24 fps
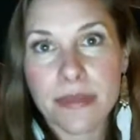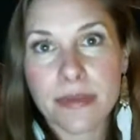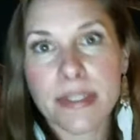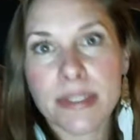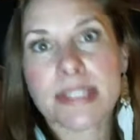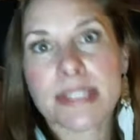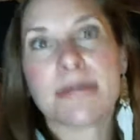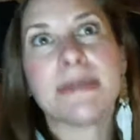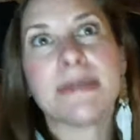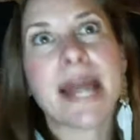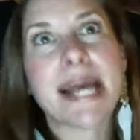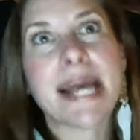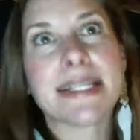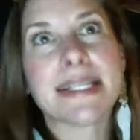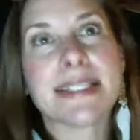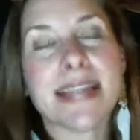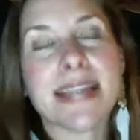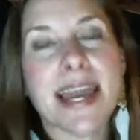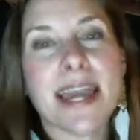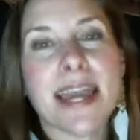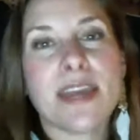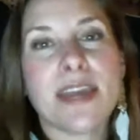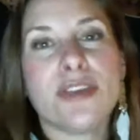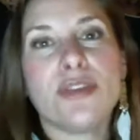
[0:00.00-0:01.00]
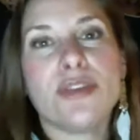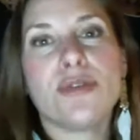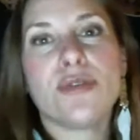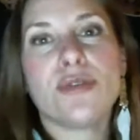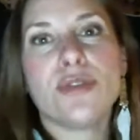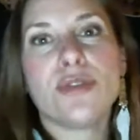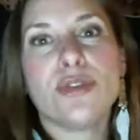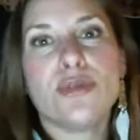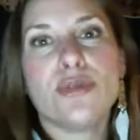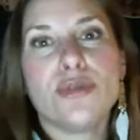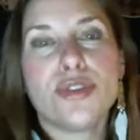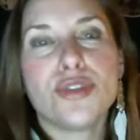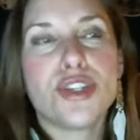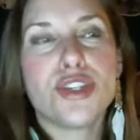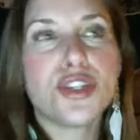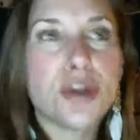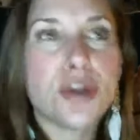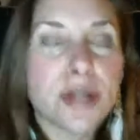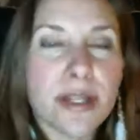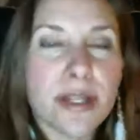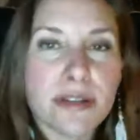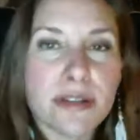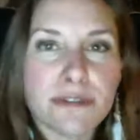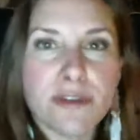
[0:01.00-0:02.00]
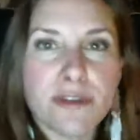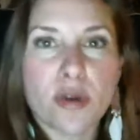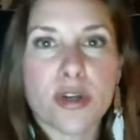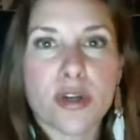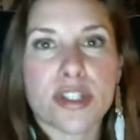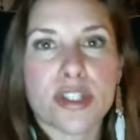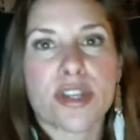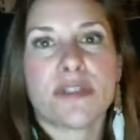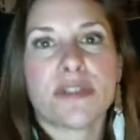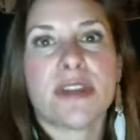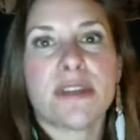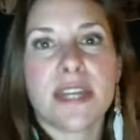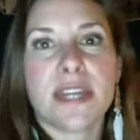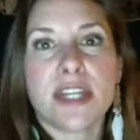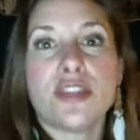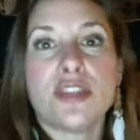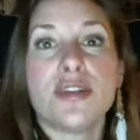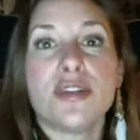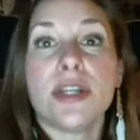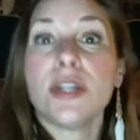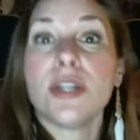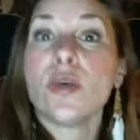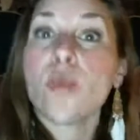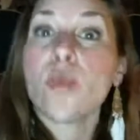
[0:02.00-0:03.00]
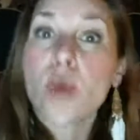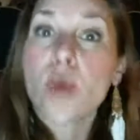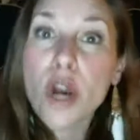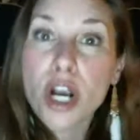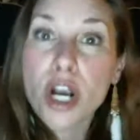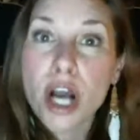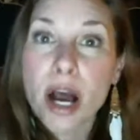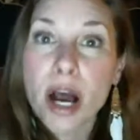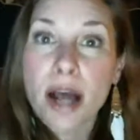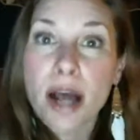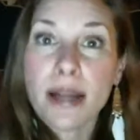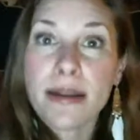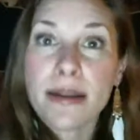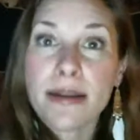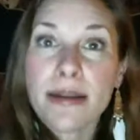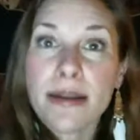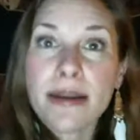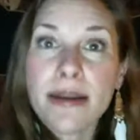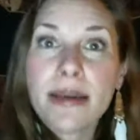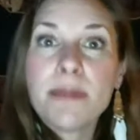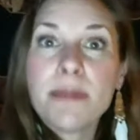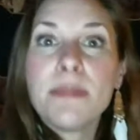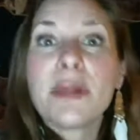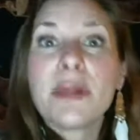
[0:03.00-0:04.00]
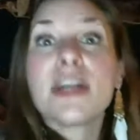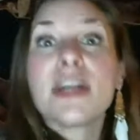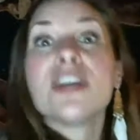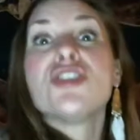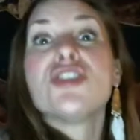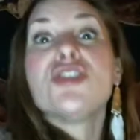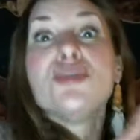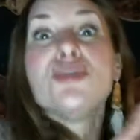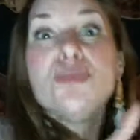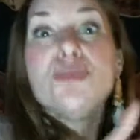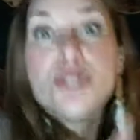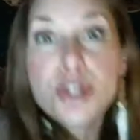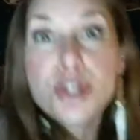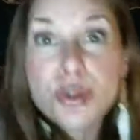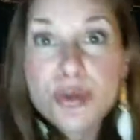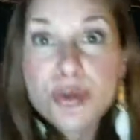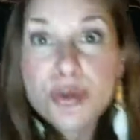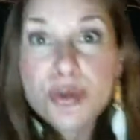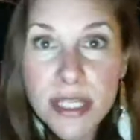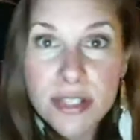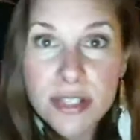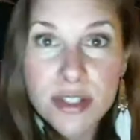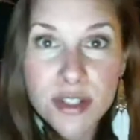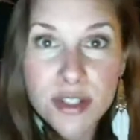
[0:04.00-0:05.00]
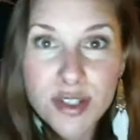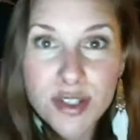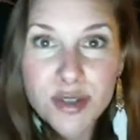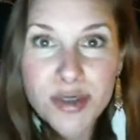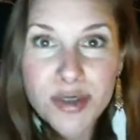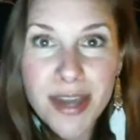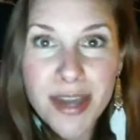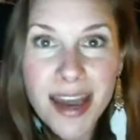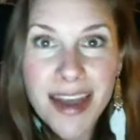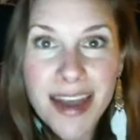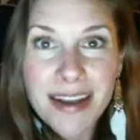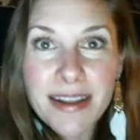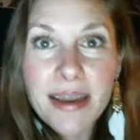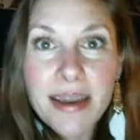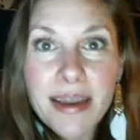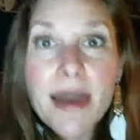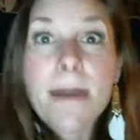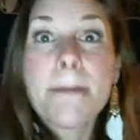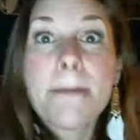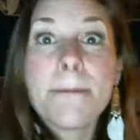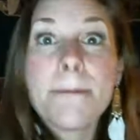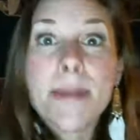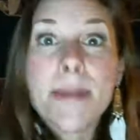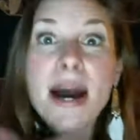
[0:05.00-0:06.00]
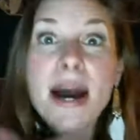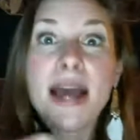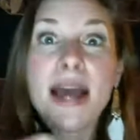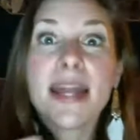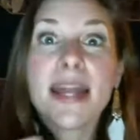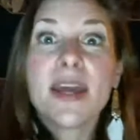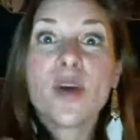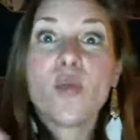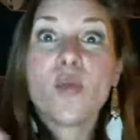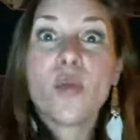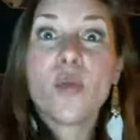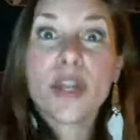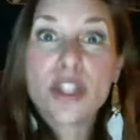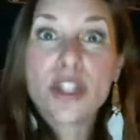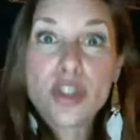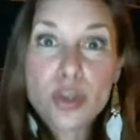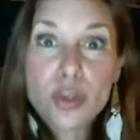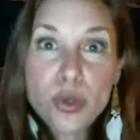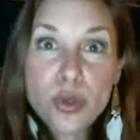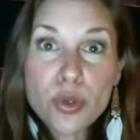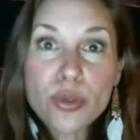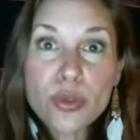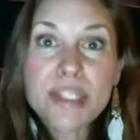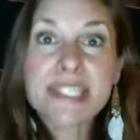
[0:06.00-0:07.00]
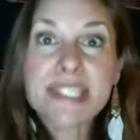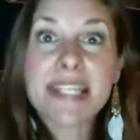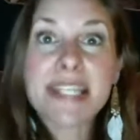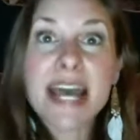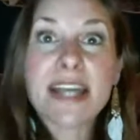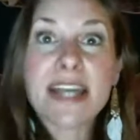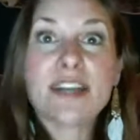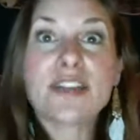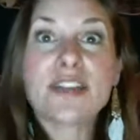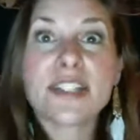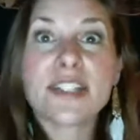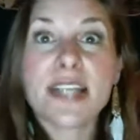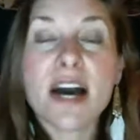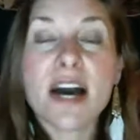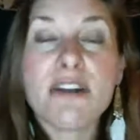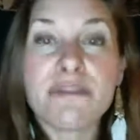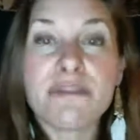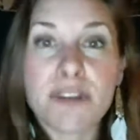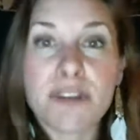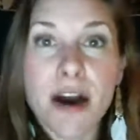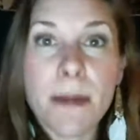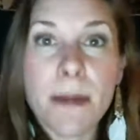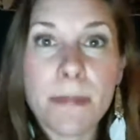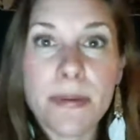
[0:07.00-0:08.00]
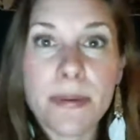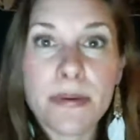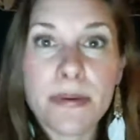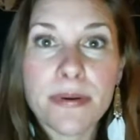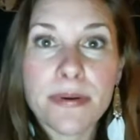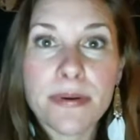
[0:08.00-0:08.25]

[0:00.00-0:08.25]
Because I'm not saying you shouldn't focus on the things you need to work on, because you do need to do that. But when you set yourself up